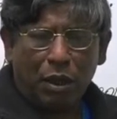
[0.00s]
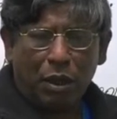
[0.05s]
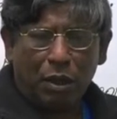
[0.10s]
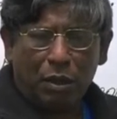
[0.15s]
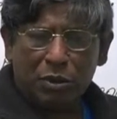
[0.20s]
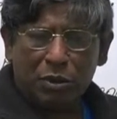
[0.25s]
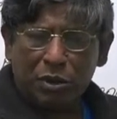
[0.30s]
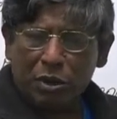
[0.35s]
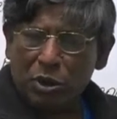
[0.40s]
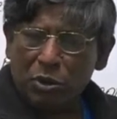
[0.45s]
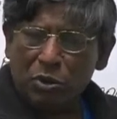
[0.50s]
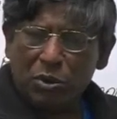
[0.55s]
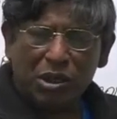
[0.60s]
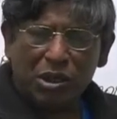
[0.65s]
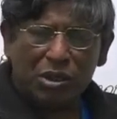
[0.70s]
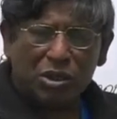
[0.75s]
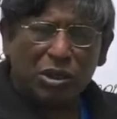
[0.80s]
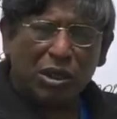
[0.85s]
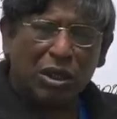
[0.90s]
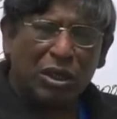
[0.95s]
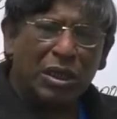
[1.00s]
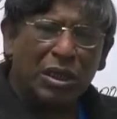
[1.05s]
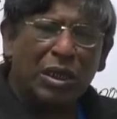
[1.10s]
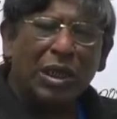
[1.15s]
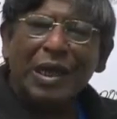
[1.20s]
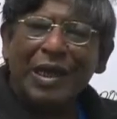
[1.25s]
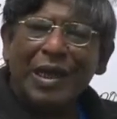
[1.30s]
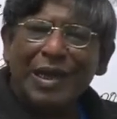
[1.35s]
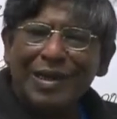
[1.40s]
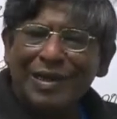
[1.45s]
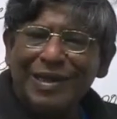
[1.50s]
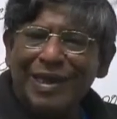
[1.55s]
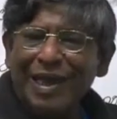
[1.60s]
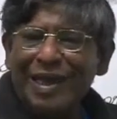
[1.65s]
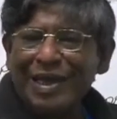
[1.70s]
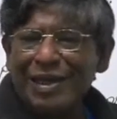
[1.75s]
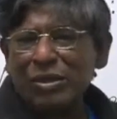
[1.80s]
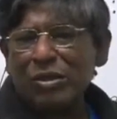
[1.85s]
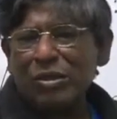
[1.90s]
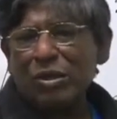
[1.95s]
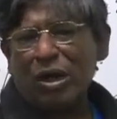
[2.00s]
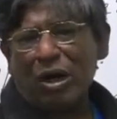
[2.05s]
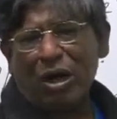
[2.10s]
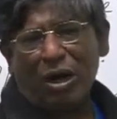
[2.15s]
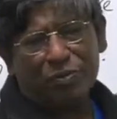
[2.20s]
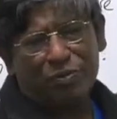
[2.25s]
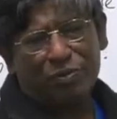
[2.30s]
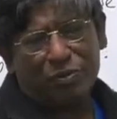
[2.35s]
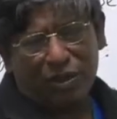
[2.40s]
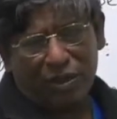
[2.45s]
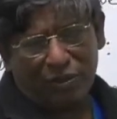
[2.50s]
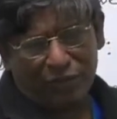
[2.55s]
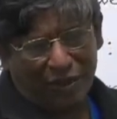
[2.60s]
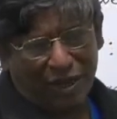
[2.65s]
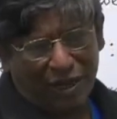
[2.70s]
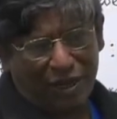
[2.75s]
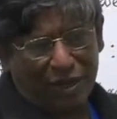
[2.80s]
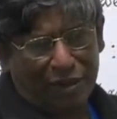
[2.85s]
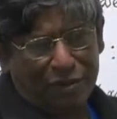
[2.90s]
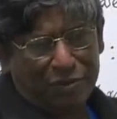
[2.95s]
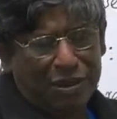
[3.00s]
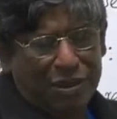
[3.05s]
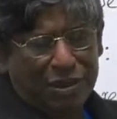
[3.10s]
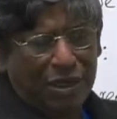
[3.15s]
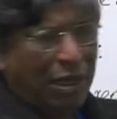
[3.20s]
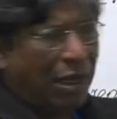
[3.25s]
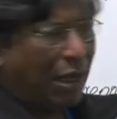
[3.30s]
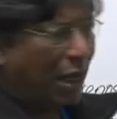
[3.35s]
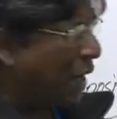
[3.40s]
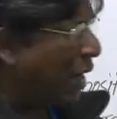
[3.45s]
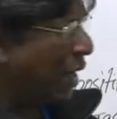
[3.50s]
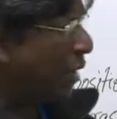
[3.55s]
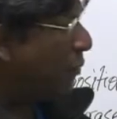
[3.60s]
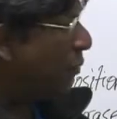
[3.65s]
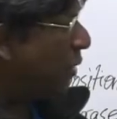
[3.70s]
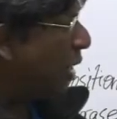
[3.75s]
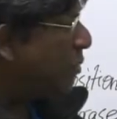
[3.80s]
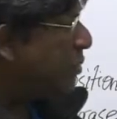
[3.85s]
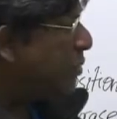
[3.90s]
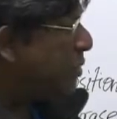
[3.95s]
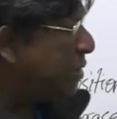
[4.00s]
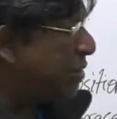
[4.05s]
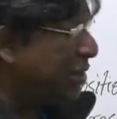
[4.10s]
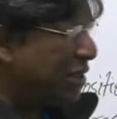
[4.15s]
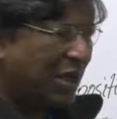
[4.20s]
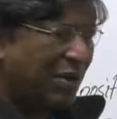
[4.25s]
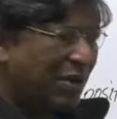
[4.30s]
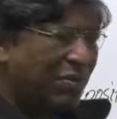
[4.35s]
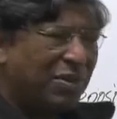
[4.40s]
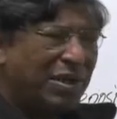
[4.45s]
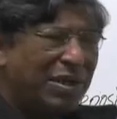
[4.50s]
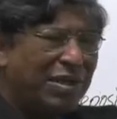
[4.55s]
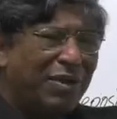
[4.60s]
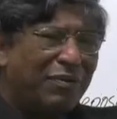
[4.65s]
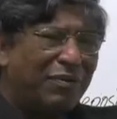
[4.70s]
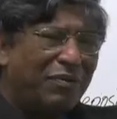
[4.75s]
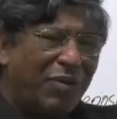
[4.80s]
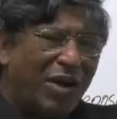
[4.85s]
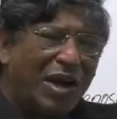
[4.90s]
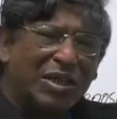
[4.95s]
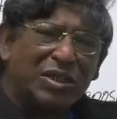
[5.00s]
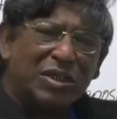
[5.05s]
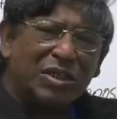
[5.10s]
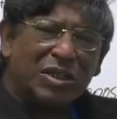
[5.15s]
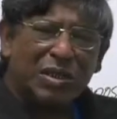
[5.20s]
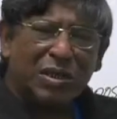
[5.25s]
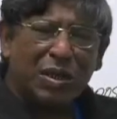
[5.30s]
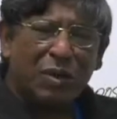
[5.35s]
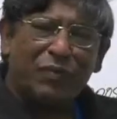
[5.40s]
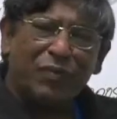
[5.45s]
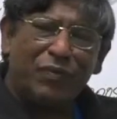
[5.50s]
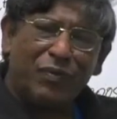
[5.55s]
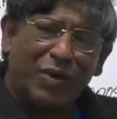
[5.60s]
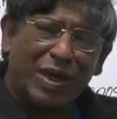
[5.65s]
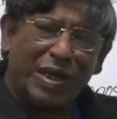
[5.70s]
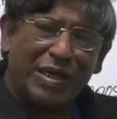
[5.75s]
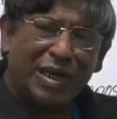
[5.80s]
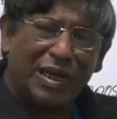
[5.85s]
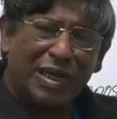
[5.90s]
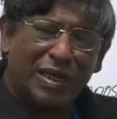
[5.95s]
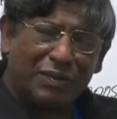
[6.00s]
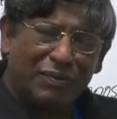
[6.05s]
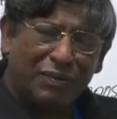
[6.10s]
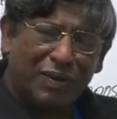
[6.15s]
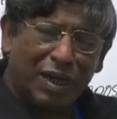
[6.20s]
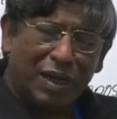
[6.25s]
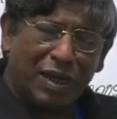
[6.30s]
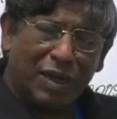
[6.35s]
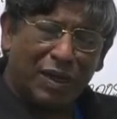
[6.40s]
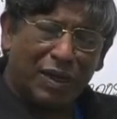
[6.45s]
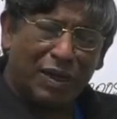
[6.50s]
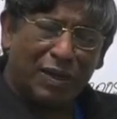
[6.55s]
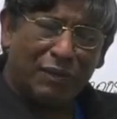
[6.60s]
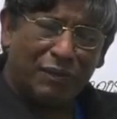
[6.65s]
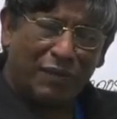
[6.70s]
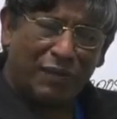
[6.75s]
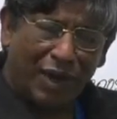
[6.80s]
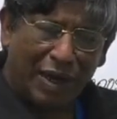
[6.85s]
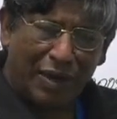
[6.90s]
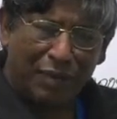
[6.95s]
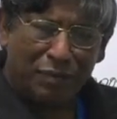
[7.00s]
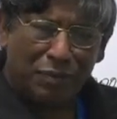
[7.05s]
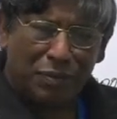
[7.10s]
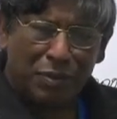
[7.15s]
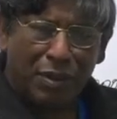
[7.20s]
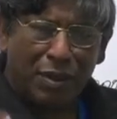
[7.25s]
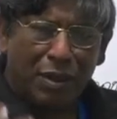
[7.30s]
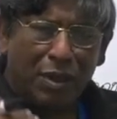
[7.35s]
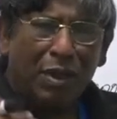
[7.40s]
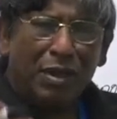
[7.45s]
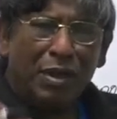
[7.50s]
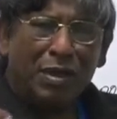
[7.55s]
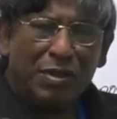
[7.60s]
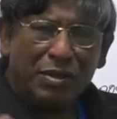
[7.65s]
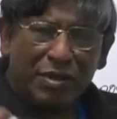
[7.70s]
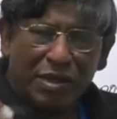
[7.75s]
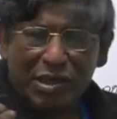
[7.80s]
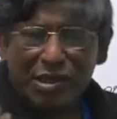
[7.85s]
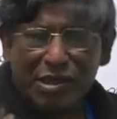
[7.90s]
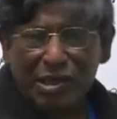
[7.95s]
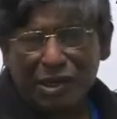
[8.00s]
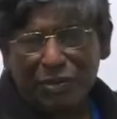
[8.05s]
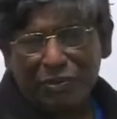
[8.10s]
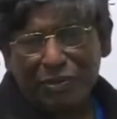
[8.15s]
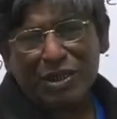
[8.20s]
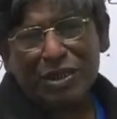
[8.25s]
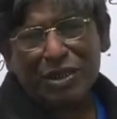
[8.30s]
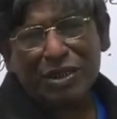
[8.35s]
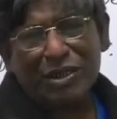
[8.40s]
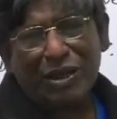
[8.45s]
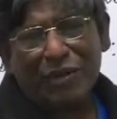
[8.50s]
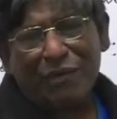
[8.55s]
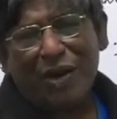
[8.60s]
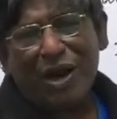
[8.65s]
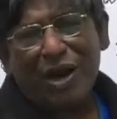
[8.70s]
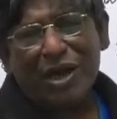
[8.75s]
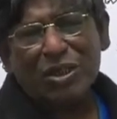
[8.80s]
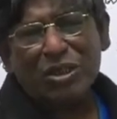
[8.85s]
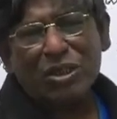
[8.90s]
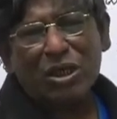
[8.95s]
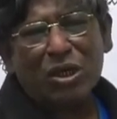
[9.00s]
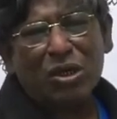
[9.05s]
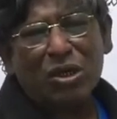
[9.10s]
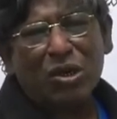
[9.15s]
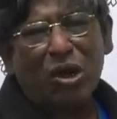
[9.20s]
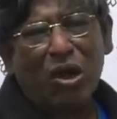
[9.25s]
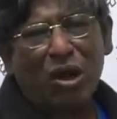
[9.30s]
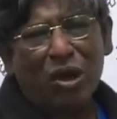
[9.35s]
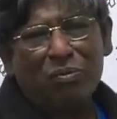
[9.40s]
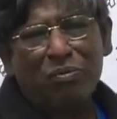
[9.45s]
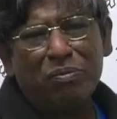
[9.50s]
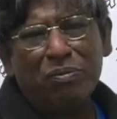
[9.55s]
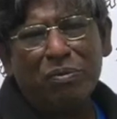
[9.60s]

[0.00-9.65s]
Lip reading: duration, length of the verbs, and verbs determine the function of finite verb determines the function of